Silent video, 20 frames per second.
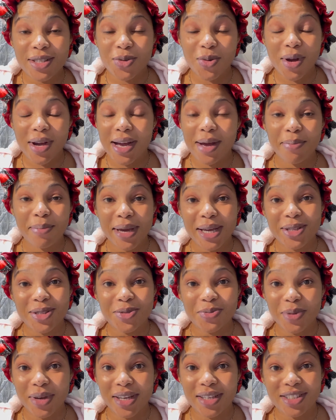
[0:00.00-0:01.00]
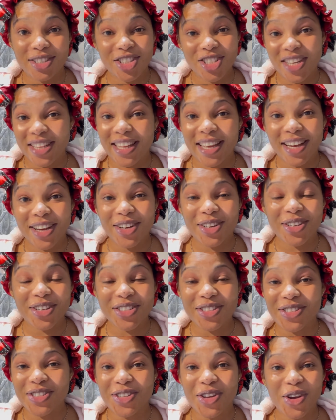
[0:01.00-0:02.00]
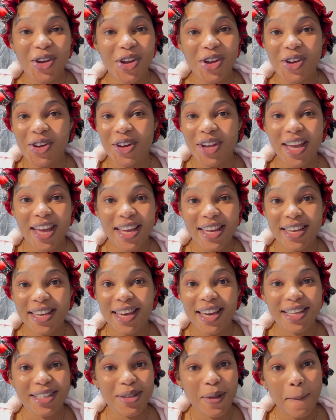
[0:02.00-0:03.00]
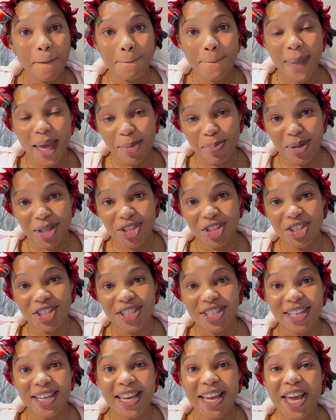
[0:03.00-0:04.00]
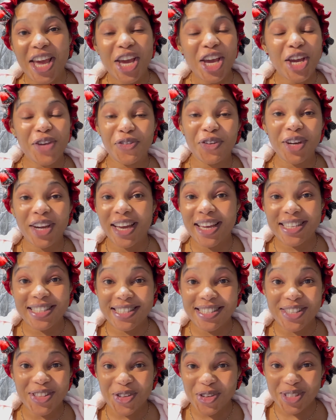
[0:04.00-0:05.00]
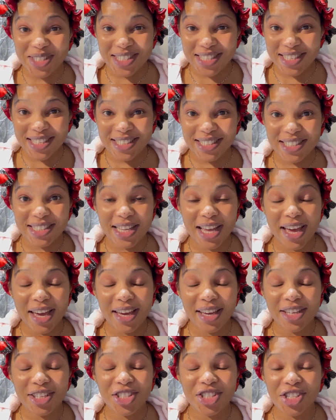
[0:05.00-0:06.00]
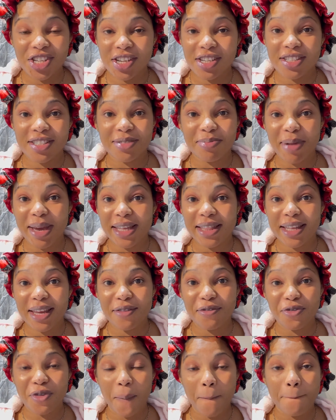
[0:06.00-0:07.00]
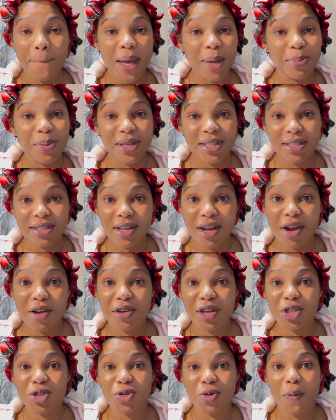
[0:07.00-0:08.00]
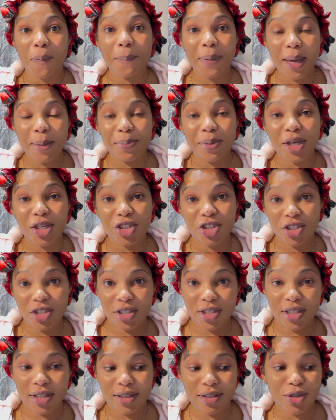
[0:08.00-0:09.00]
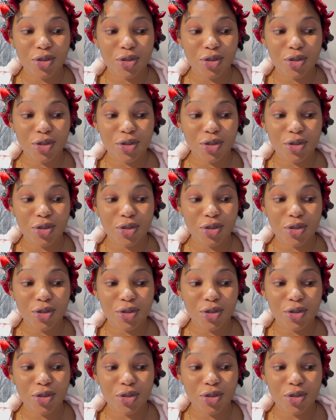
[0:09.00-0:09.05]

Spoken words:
Welcome back to my channel. It's your girl here again, Peppy Chichi. If you guys noticed, I changed my name from Peppy's Diary to Peppy Chichi.